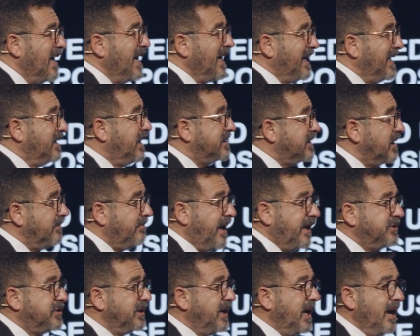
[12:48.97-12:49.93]
He doesn't
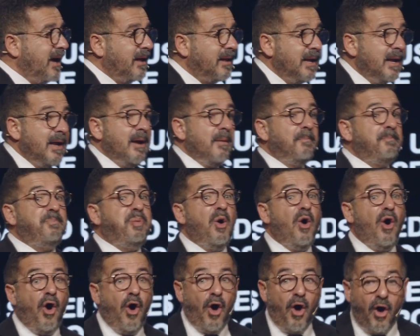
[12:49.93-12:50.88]
mention hell.
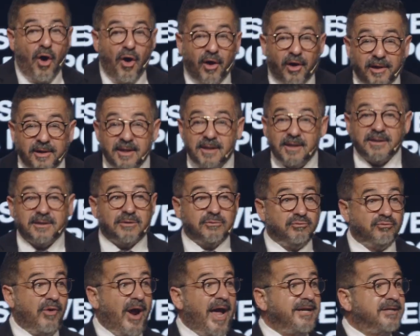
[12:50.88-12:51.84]
Paul
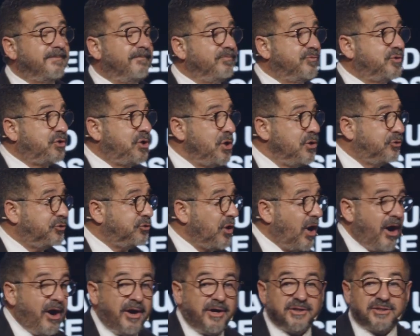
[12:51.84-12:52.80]
writes
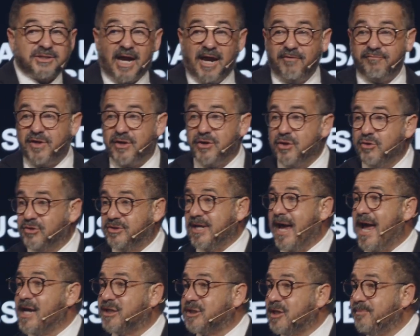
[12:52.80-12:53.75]
2/3 of the New
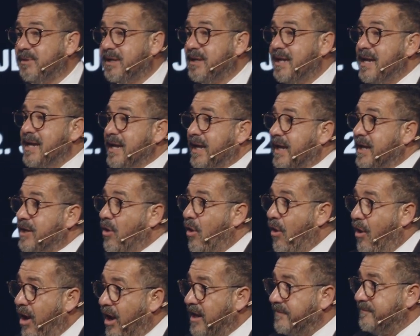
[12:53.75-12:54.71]
Testament. In
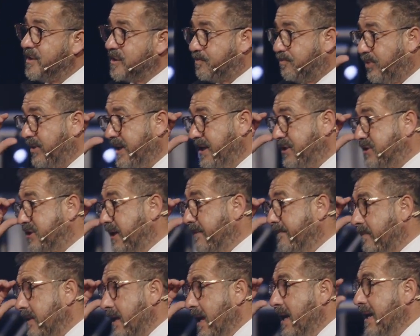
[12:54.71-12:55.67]
all of his
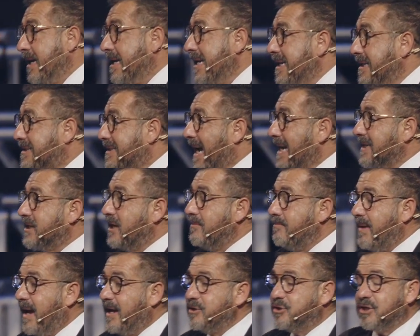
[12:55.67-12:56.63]
preaching, he doesn't
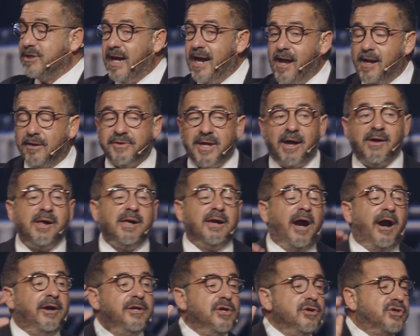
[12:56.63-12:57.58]
mention hell. Now,
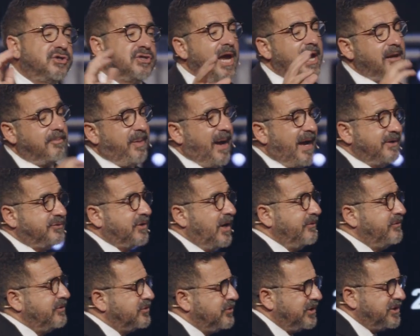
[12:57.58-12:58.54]
are you saying, Pastor
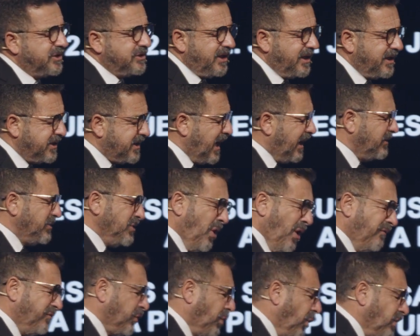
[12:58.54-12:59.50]
Aaron, there's no such thing as hell?
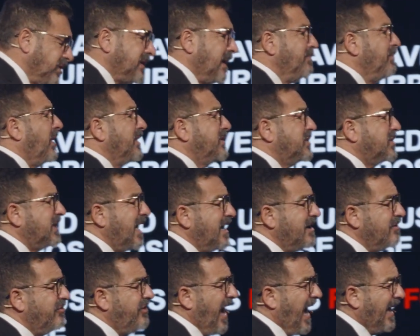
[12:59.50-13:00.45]
No, of course I'm not
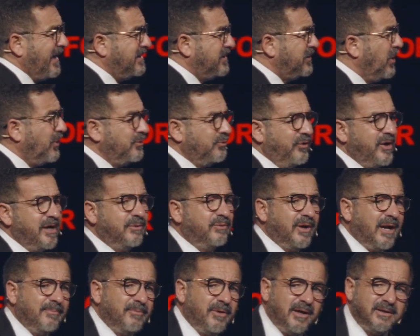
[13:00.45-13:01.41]
saying that. Don't read
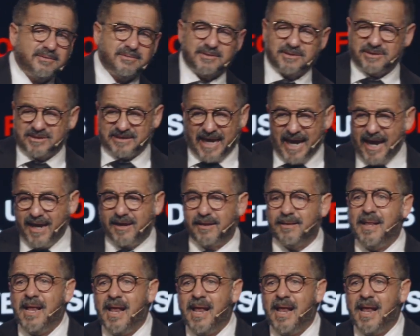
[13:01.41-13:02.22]
what I'm not saying.